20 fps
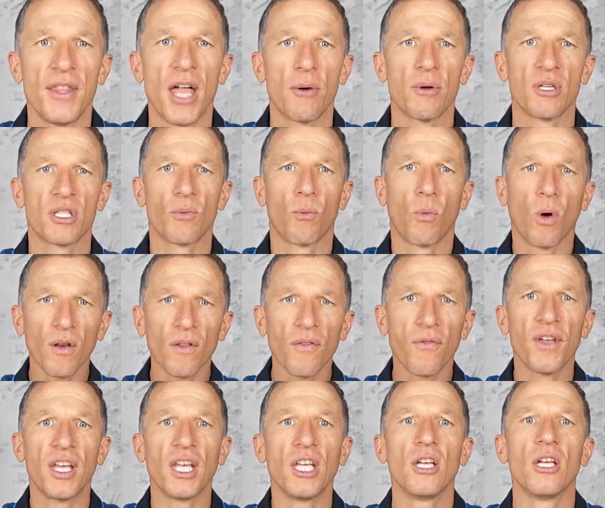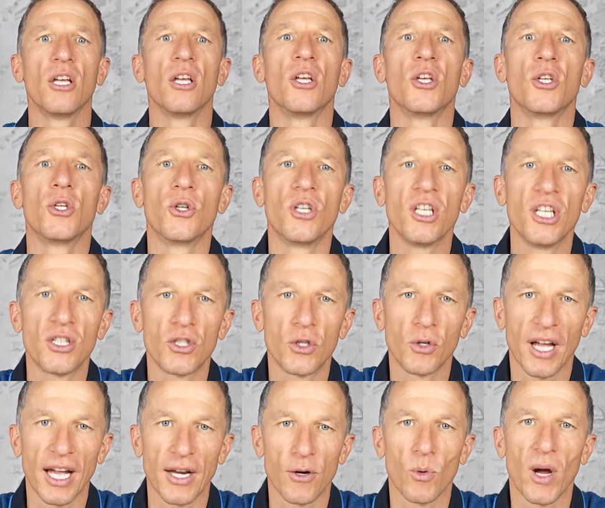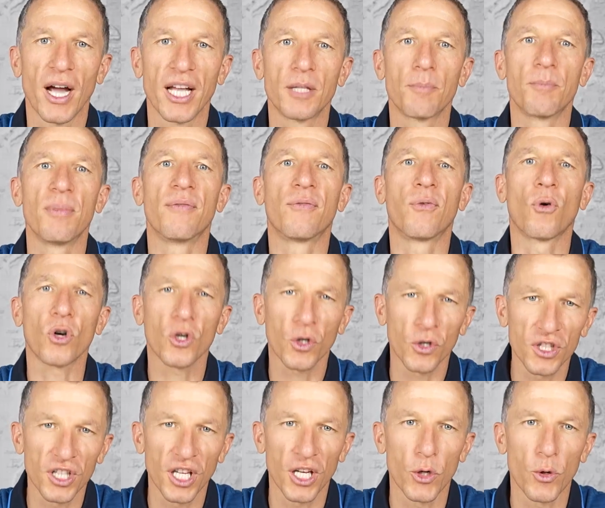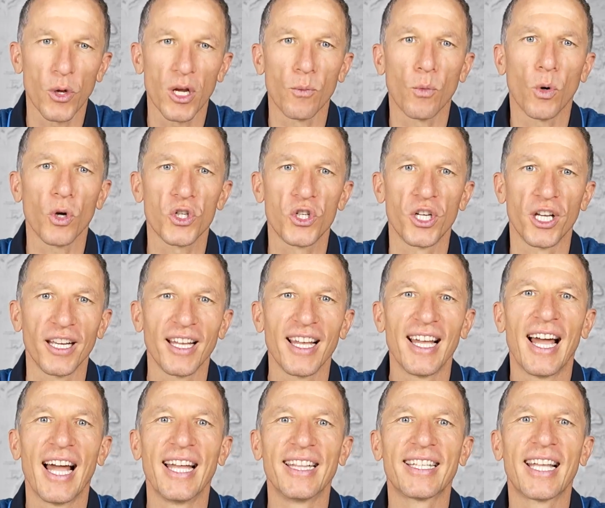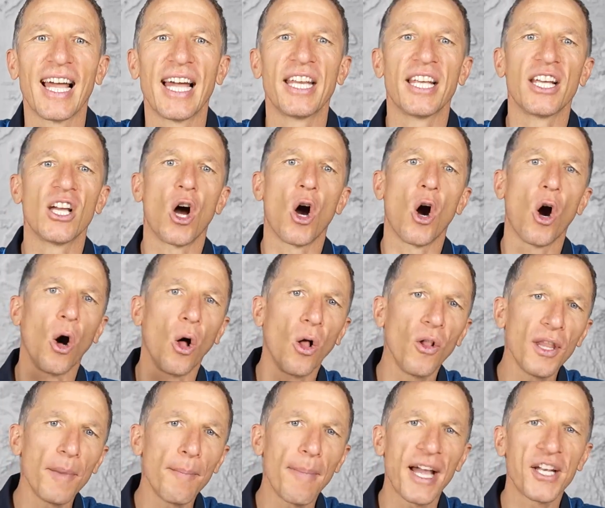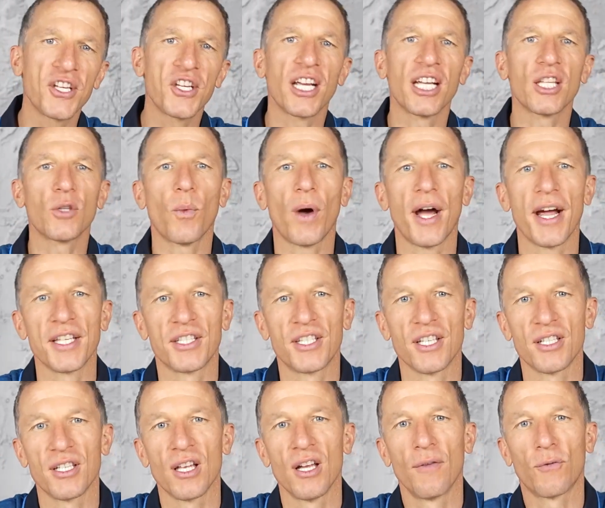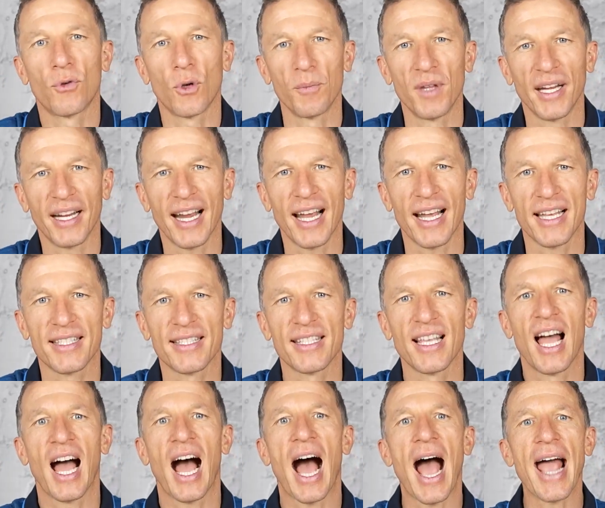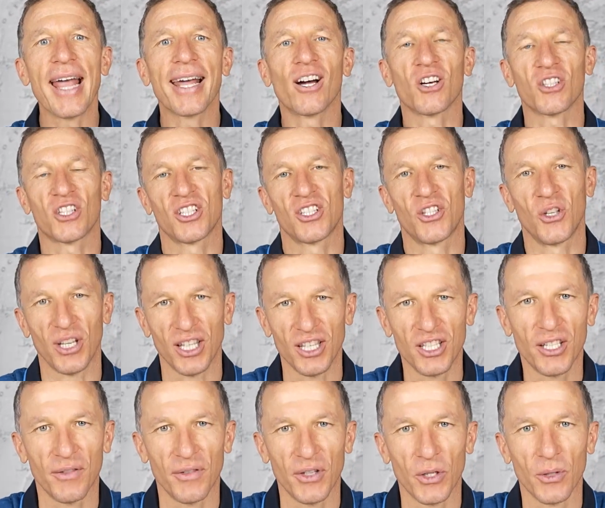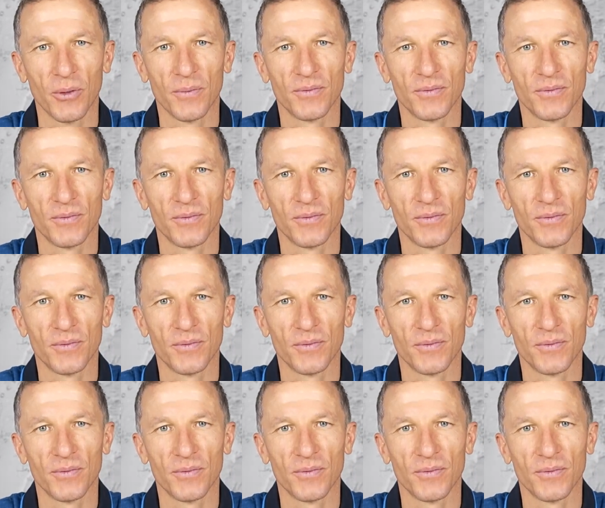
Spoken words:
There is one thing you need to get right before continuing watching and getting all the magic advices from the guests I got to interview.